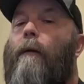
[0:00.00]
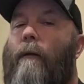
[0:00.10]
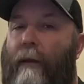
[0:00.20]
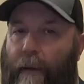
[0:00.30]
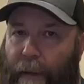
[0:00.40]

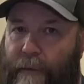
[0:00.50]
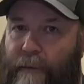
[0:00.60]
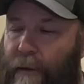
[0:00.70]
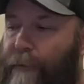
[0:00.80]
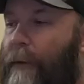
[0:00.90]
Then that's
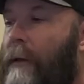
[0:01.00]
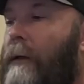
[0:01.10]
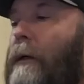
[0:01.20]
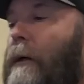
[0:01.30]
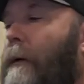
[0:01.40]
different.
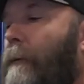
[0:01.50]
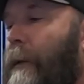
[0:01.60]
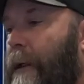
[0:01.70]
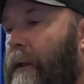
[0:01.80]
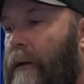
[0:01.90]

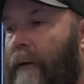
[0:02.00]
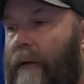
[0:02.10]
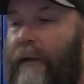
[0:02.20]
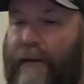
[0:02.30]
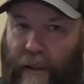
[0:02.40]
But
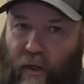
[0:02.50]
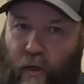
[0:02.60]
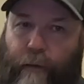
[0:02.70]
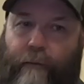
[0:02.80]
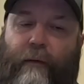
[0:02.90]
this I
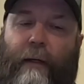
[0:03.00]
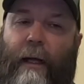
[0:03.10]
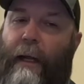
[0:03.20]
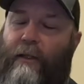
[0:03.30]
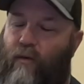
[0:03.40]
could have,
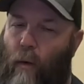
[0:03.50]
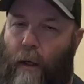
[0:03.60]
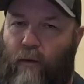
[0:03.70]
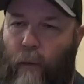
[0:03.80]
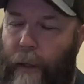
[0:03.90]
and I just
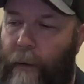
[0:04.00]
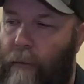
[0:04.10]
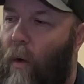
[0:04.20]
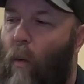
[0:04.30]
walked away.